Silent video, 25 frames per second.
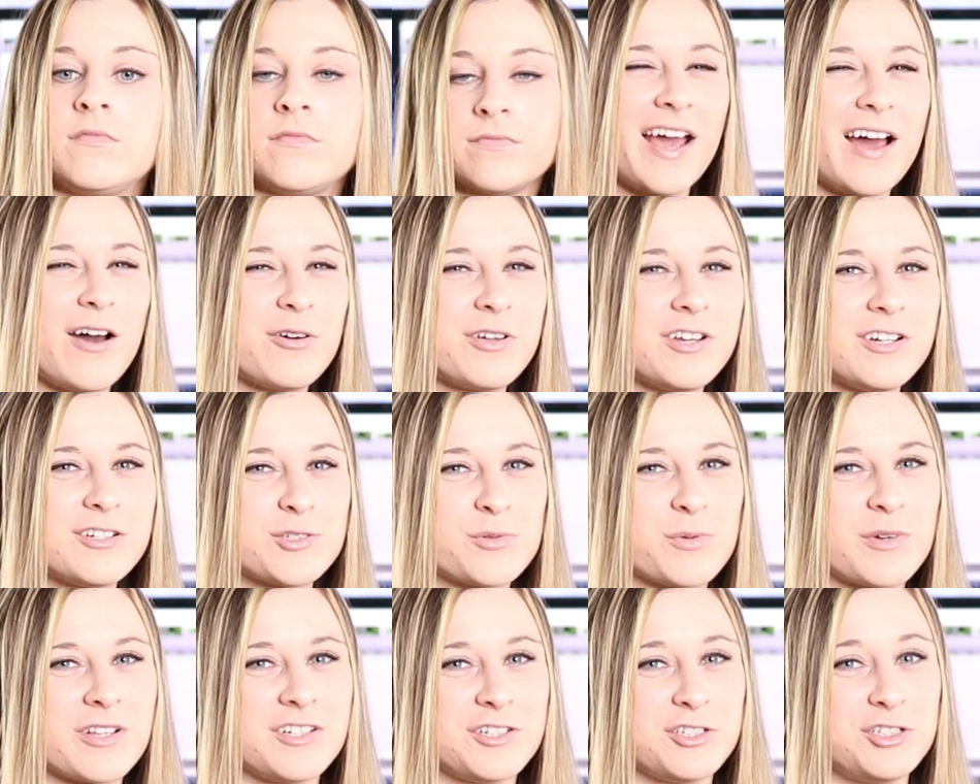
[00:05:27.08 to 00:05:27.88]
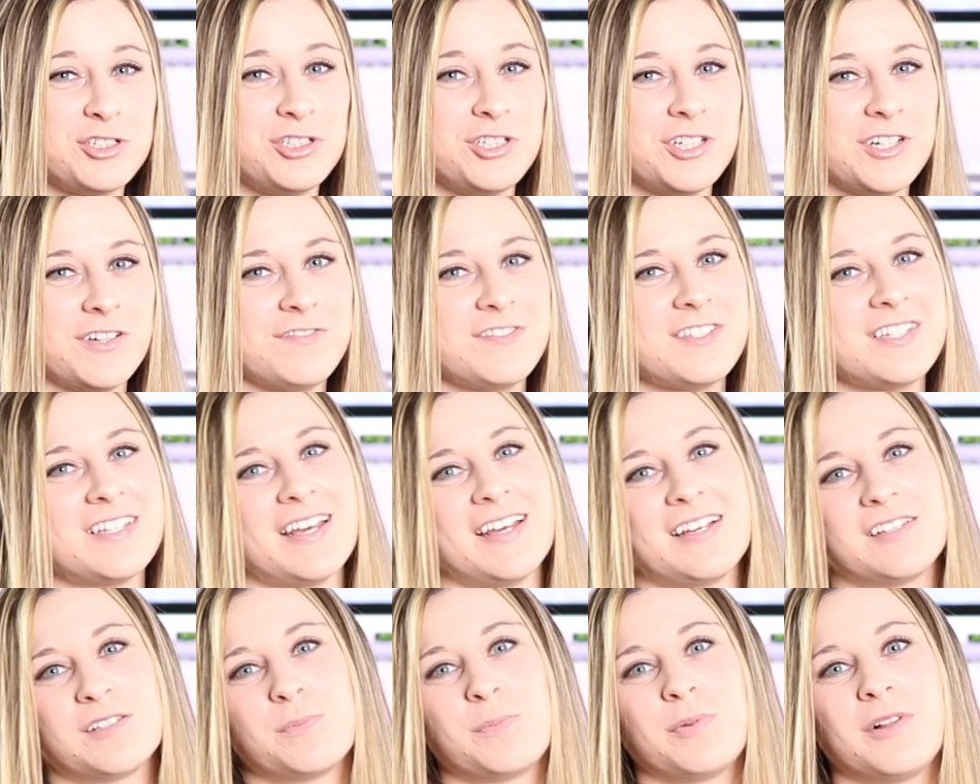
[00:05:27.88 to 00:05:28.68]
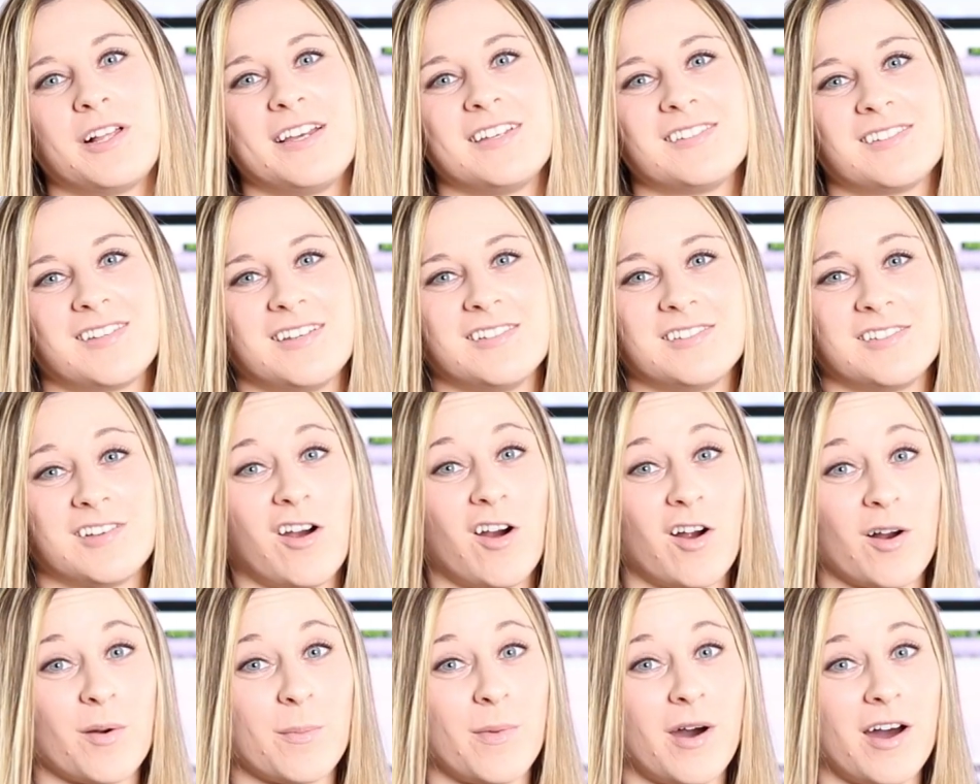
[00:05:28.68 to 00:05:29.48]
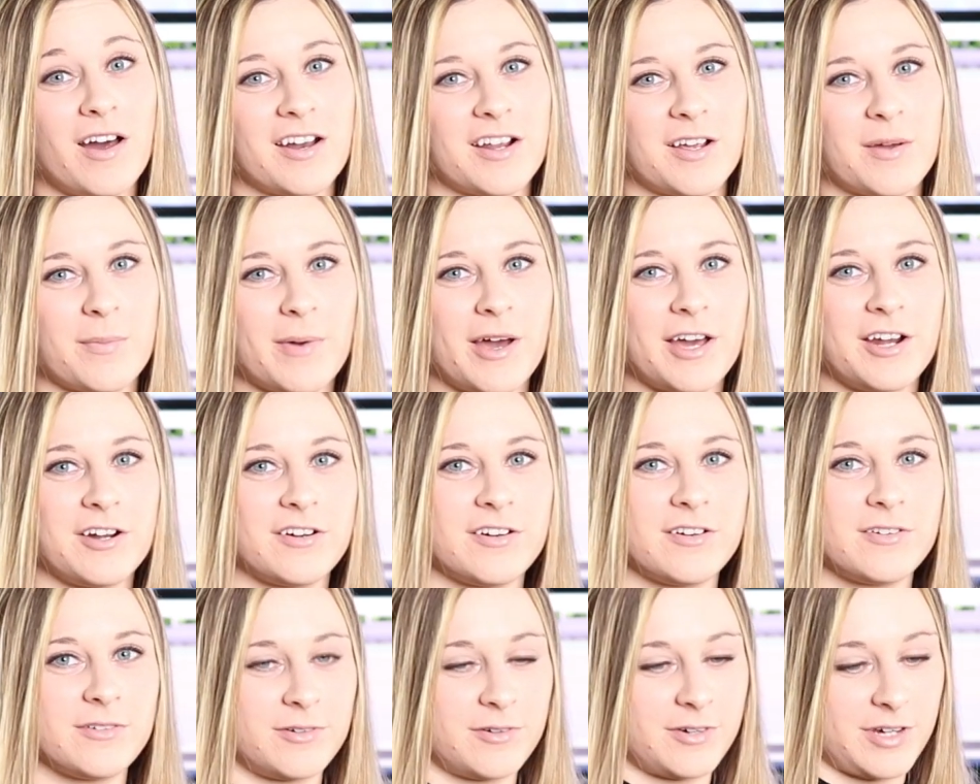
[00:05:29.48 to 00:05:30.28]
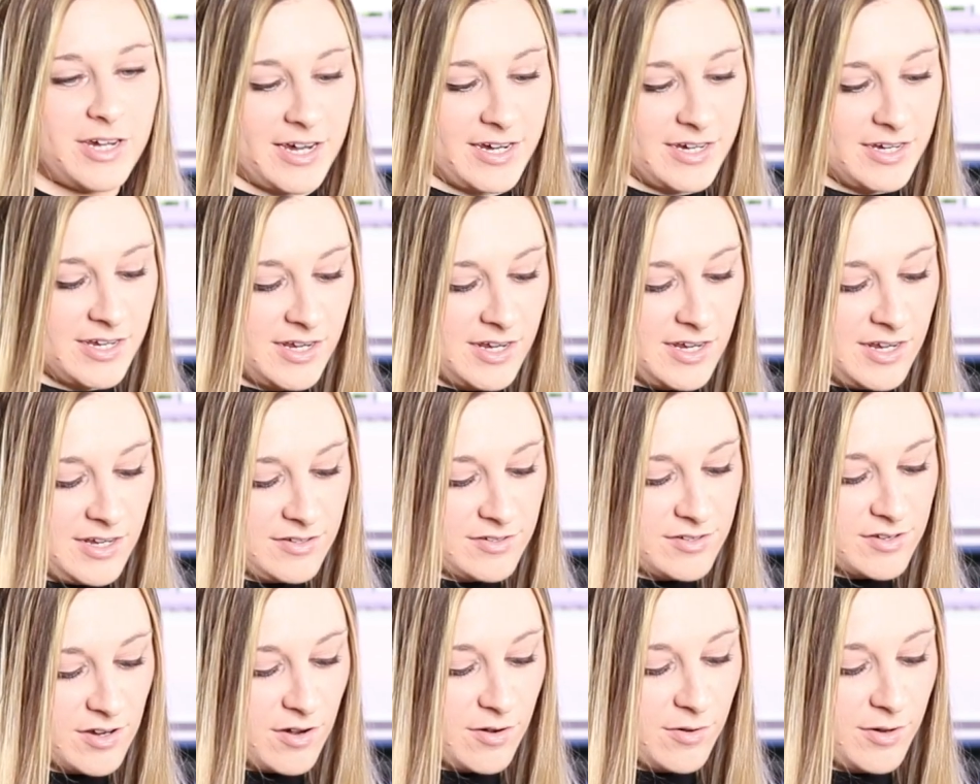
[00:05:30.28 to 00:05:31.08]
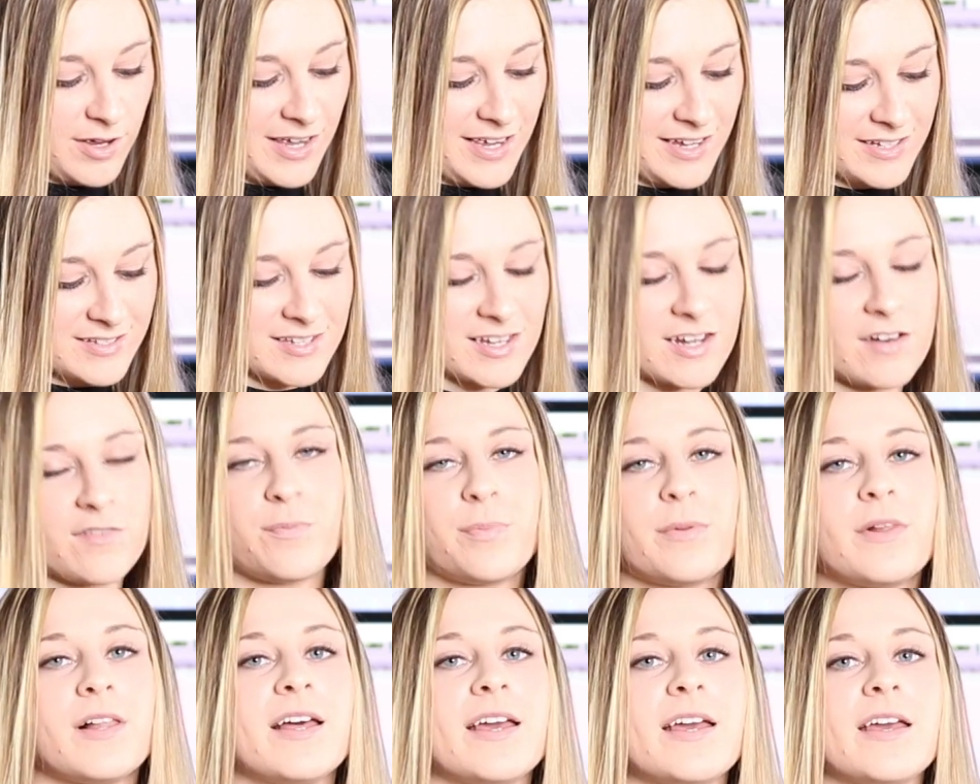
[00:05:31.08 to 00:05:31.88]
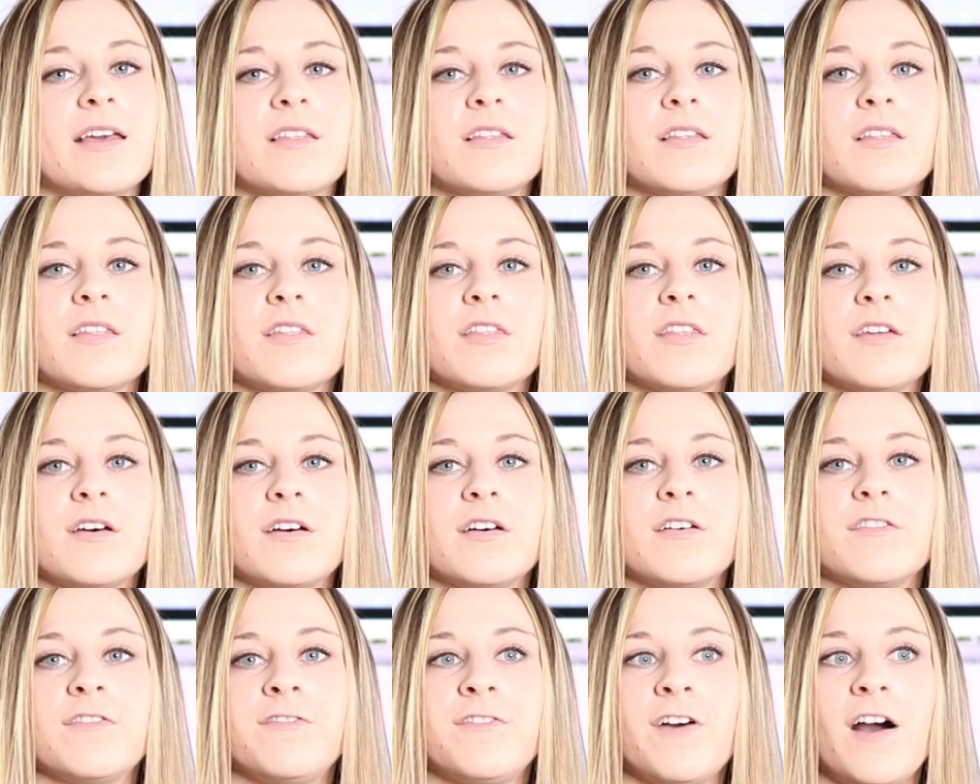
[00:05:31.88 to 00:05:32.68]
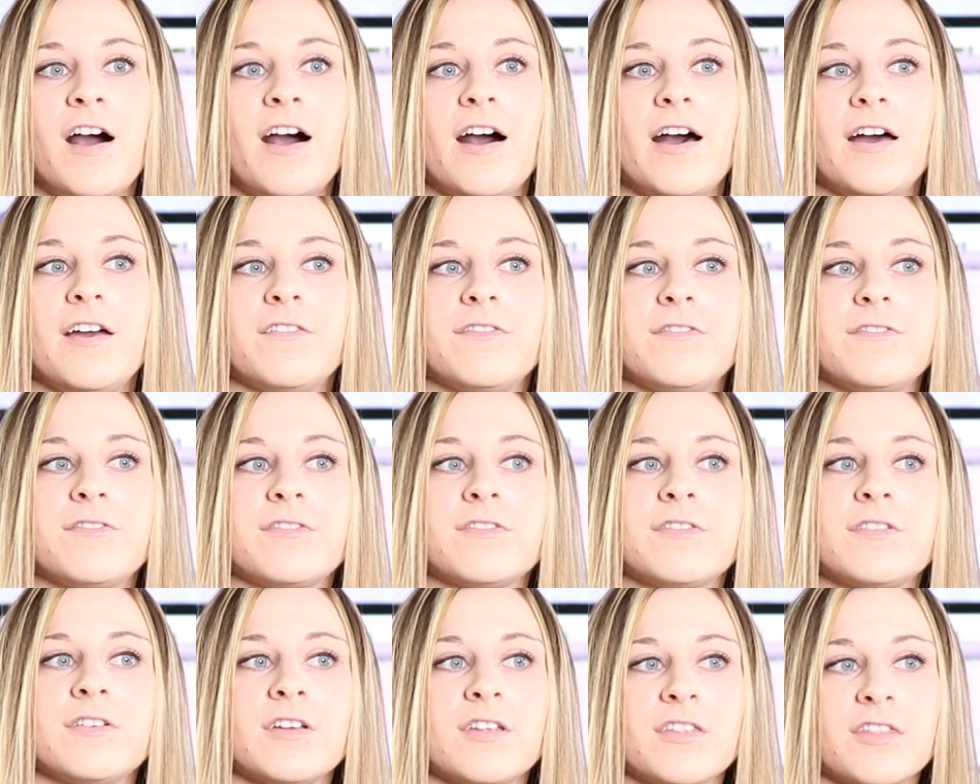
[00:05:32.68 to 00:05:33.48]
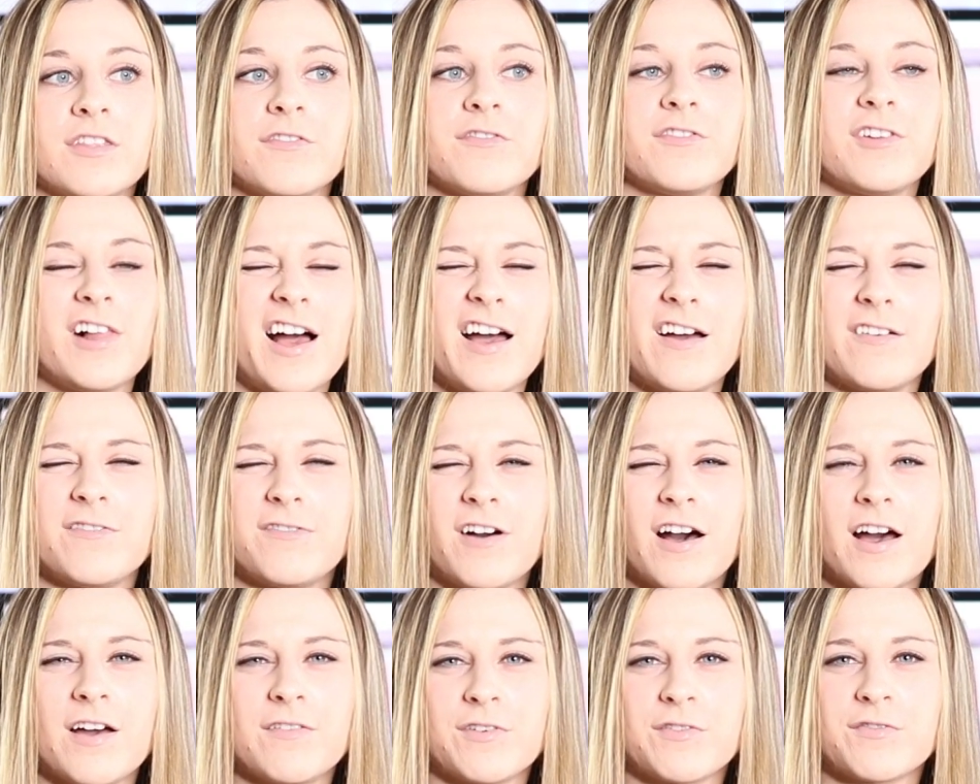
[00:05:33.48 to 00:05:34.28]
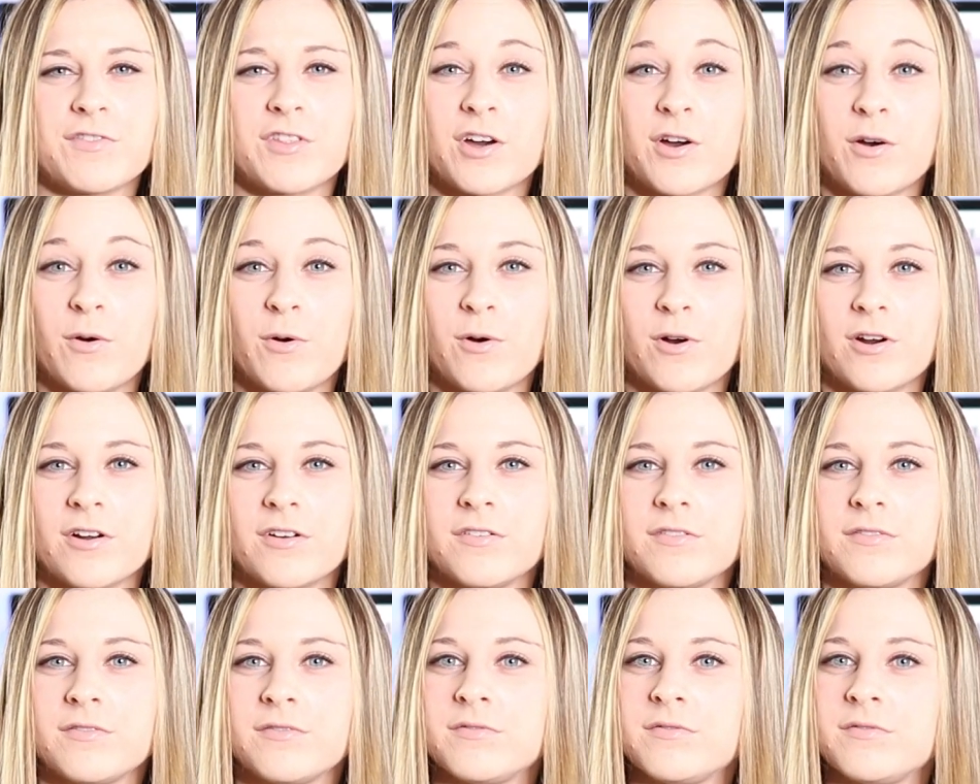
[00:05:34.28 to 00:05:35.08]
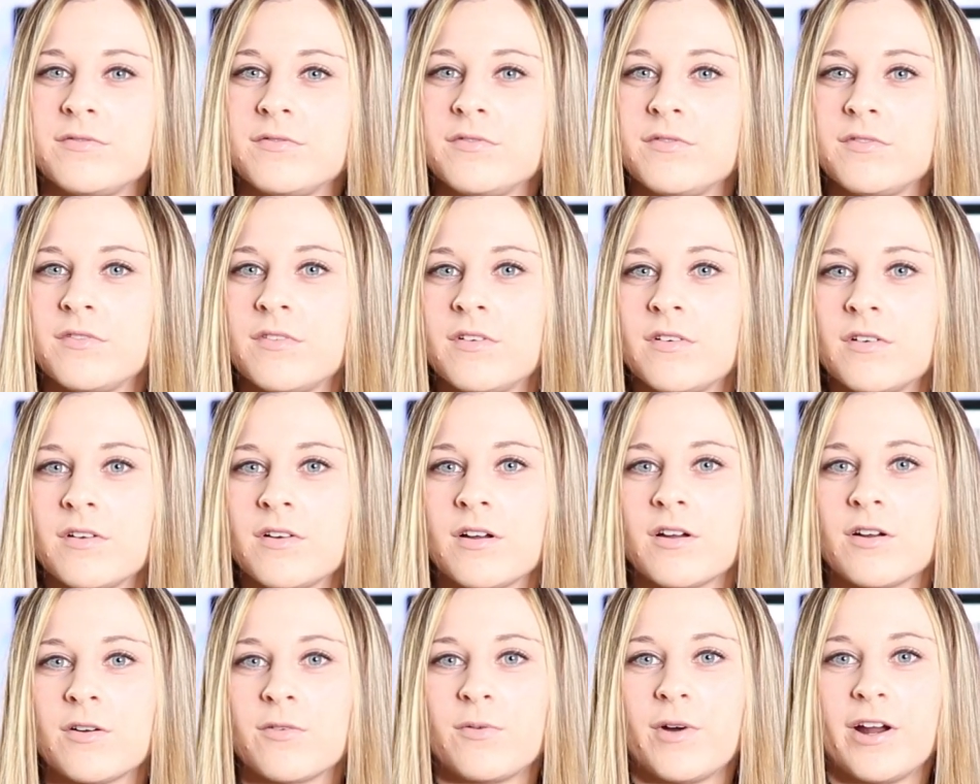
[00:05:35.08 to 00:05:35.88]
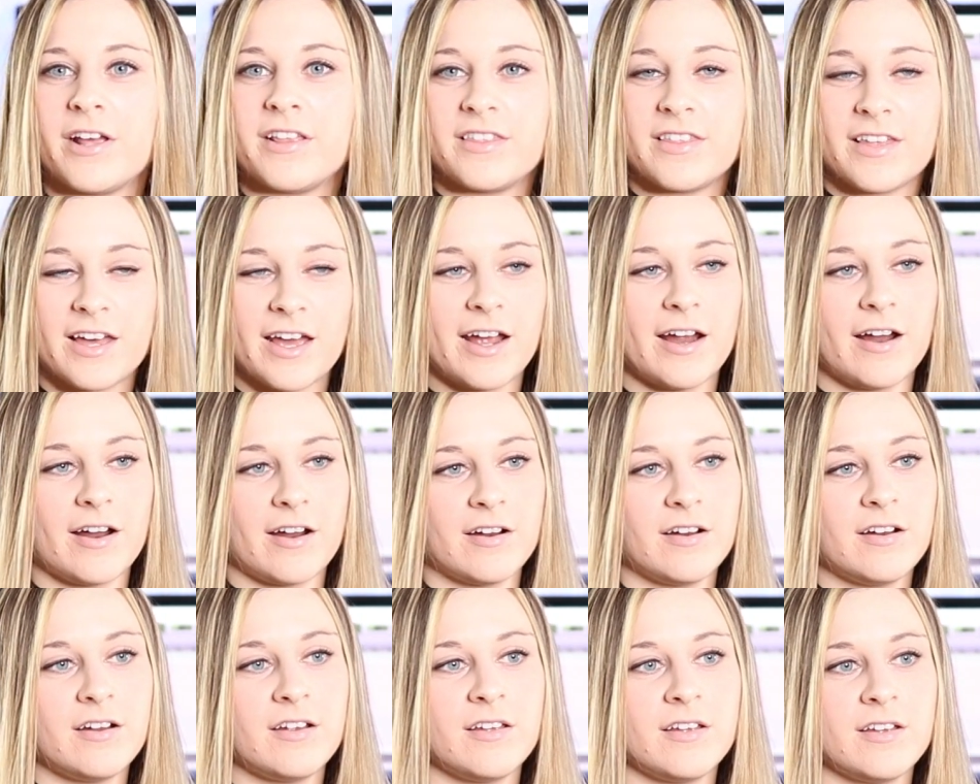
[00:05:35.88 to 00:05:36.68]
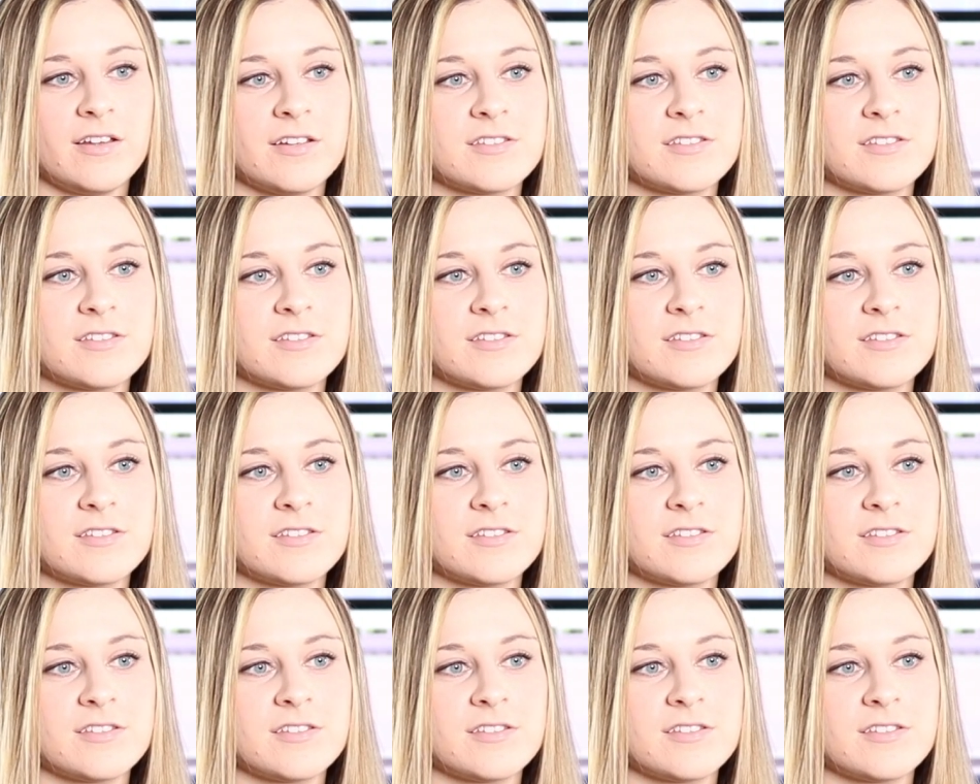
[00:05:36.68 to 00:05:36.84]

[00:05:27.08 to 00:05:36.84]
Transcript: now here's where the shift takes place into harmonic minor, okay? So instead of playing the 5, the flat 5 of the chord right there,